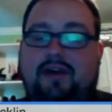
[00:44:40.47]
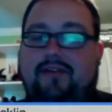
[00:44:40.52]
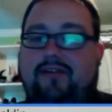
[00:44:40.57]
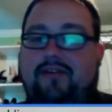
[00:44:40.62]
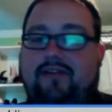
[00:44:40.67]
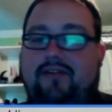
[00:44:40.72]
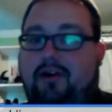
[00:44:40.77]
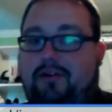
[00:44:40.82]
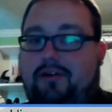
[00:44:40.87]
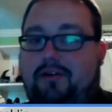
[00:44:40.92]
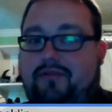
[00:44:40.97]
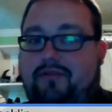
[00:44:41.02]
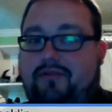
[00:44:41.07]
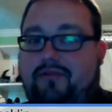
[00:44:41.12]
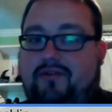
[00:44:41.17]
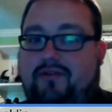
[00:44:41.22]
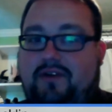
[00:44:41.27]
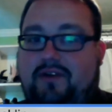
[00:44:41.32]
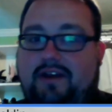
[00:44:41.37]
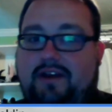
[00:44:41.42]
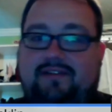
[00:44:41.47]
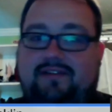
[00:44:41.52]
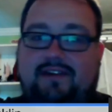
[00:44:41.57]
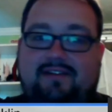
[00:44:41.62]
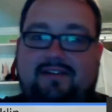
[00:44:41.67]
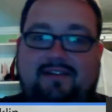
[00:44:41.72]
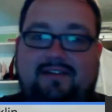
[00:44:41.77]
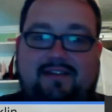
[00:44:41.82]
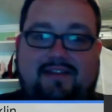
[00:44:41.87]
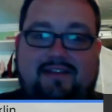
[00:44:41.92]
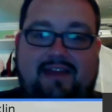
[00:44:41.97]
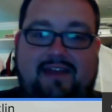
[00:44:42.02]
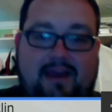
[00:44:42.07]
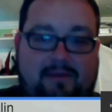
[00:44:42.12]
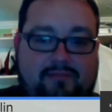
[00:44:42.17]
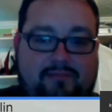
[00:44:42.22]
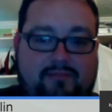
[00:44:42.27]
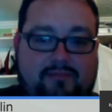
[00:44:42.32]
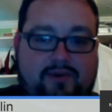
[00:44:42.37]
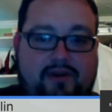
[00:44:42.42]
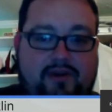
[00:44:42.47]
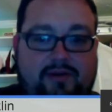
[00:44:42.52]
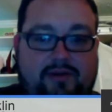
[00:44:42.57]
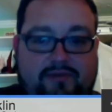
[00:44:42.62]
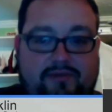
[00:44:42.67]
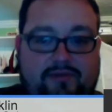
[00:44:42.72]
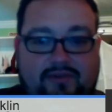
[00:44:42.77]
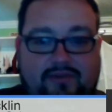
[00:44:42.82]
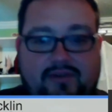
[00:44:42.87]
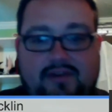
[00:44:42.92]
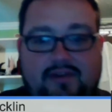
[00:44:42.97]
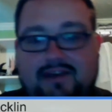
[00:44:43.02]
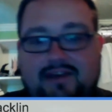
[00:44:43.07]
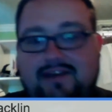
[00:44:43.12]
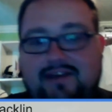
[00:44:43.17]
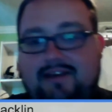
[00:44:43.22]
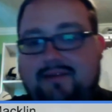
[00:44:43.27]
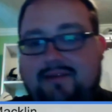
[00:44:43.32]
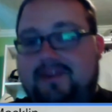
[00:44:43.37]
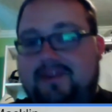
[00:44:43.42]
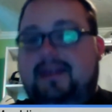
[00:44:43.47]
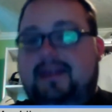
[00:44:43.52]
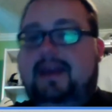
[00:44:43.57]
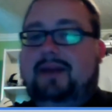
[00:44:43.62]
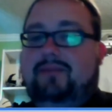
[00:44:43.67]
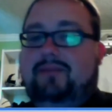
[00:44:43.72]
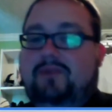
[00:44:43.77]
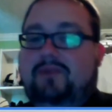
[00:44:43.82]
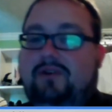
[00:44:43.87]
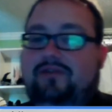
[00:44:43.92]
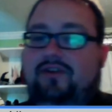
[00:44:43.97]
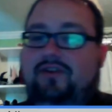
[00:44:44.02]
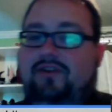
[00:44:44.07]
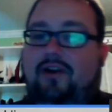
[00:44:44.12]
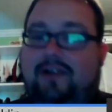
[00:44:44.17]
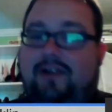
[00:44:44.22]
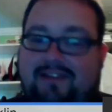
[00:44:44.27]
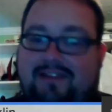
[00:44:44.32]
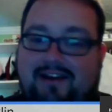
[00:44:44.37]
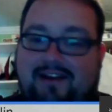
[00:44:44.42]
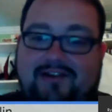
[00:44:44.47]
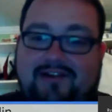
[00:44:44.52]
are the health food crazies and the amp bros. And the amp bros are cool